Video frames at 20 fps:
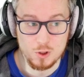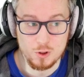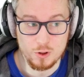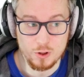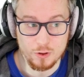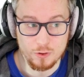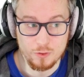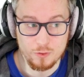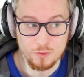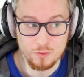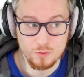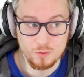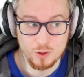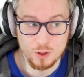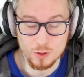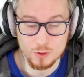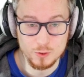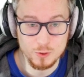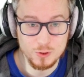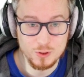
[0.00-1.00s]
the
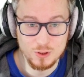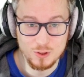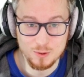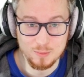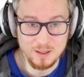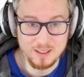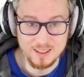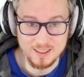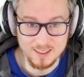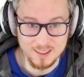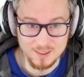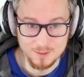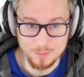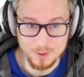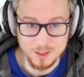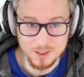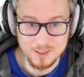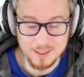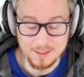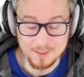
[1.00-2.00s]
conclusion you're making doesn't
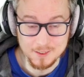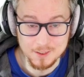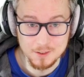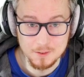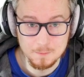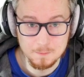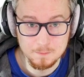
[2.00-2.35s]
make sense.